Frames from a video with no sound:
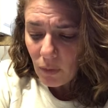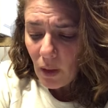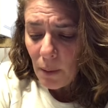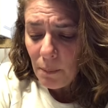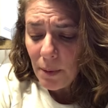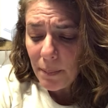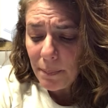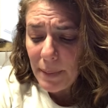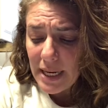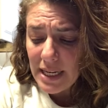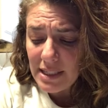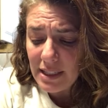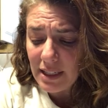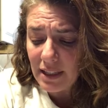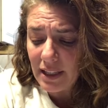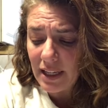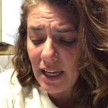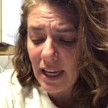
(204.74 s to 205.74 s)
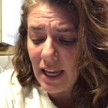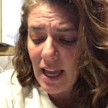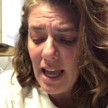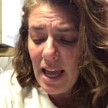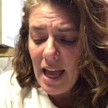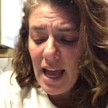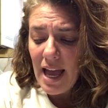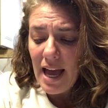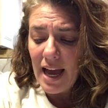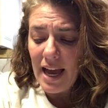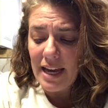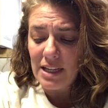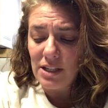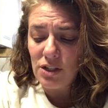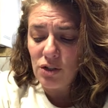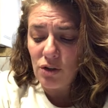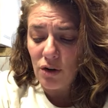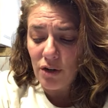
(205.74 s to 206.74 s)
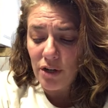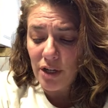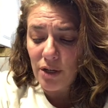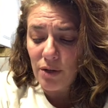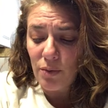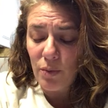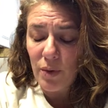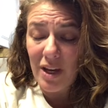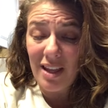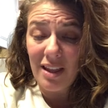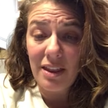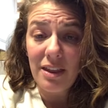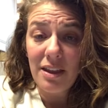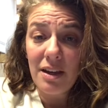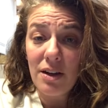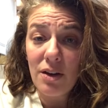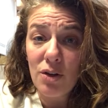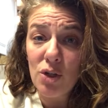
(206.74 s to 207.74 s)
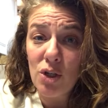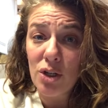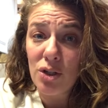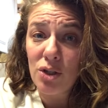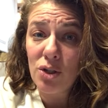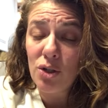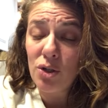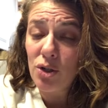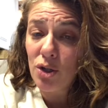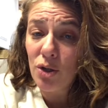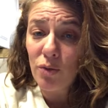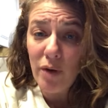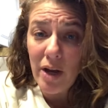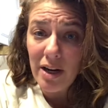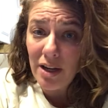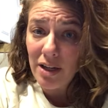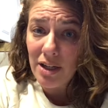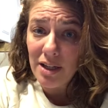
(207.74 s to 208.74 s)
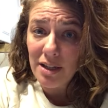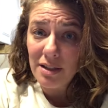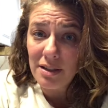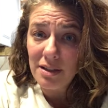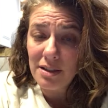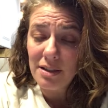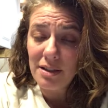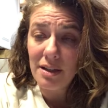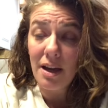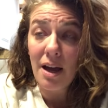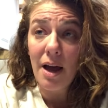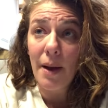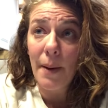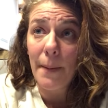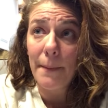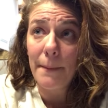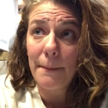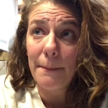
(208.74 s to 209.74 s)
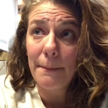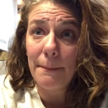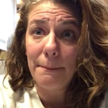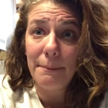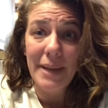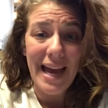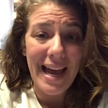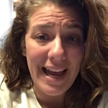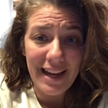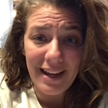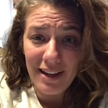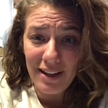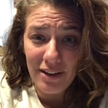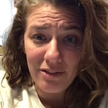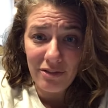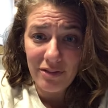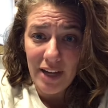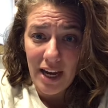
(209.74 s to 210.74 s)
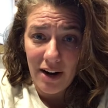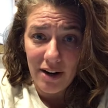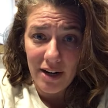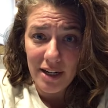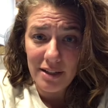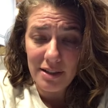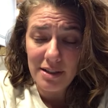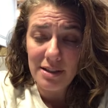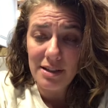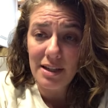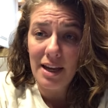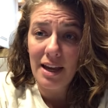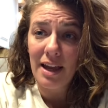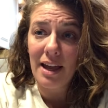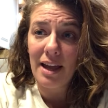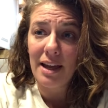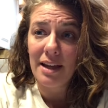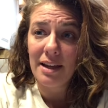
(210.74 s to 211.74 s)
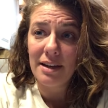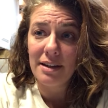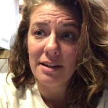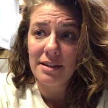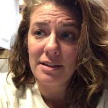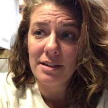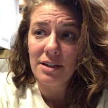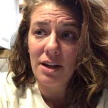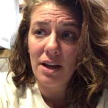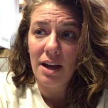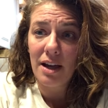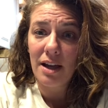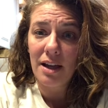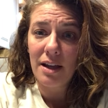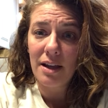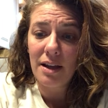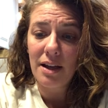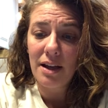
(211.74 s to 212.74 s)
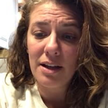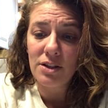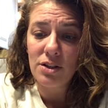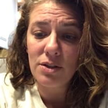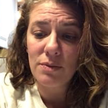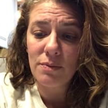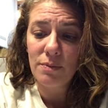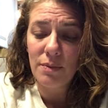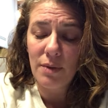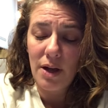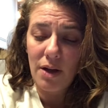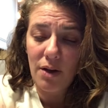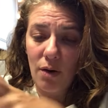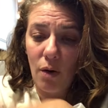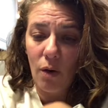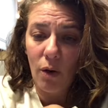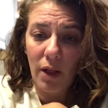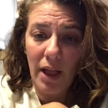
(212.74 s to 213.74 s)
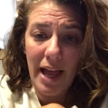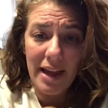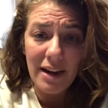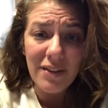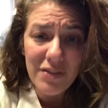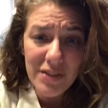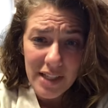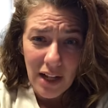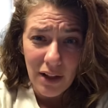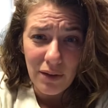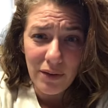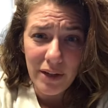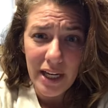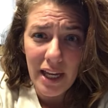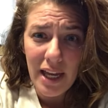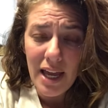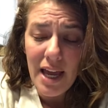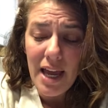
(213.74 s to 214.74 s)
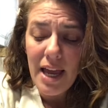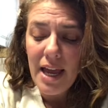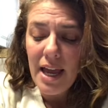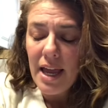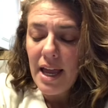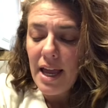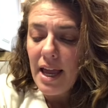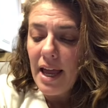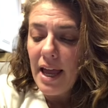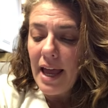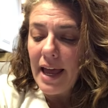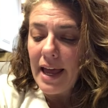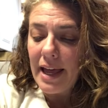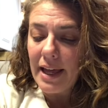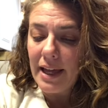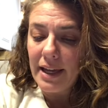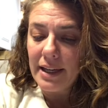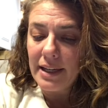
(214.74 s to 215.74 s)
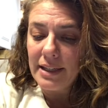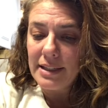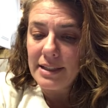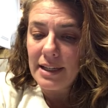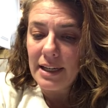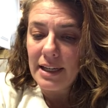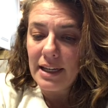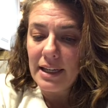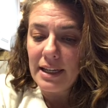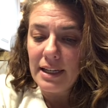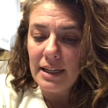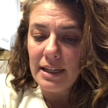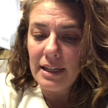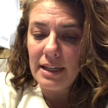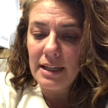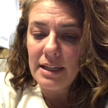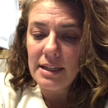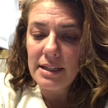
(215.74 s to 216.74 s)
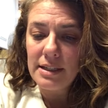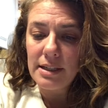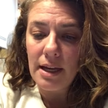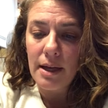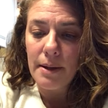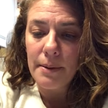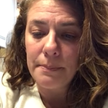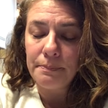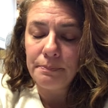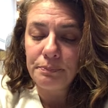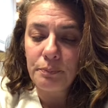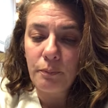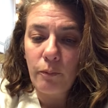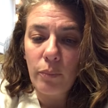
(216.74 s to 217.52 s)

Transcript: But basically, I started with just 2 red onions, a bag of carrots, and a whole head of celery. And in some